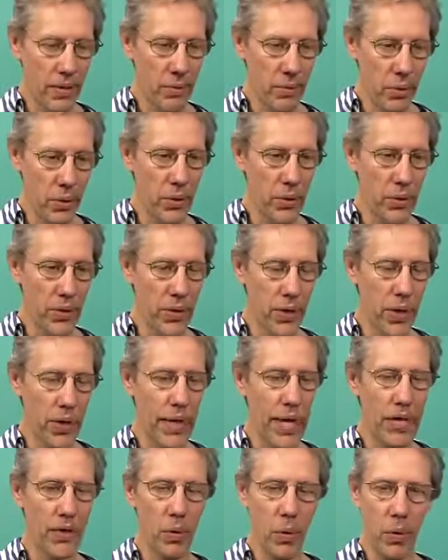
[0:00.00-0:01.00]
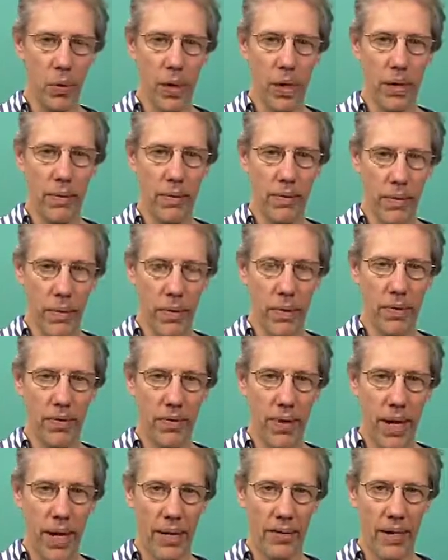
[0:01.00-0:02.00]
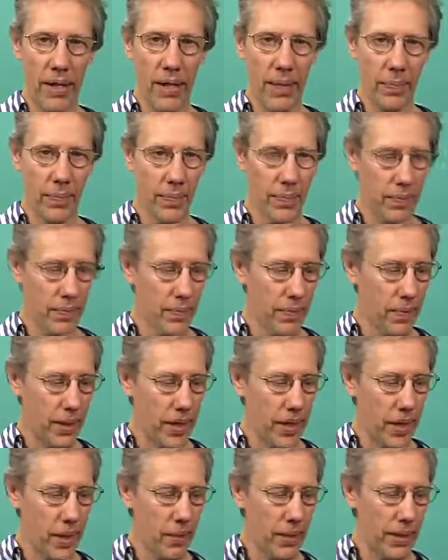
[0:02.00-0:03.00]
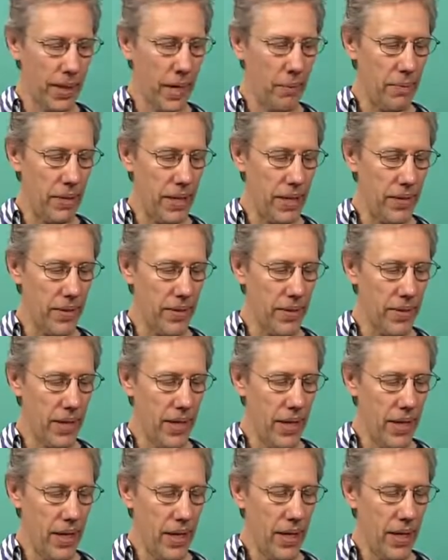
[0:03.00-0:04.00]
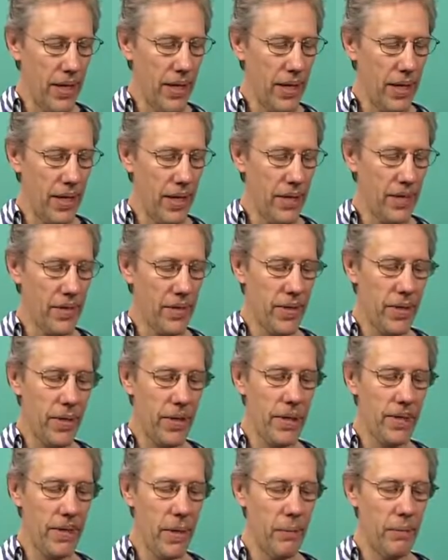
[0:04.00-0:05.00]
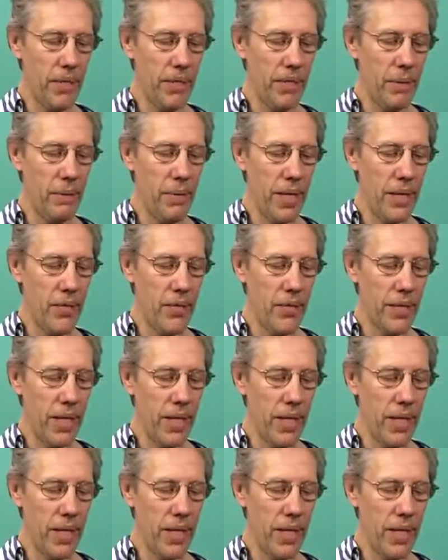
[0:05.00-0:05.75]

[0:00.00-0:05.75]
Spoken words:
blues song has a 1, 4, and 5 in it. And what that means is, if I play at the major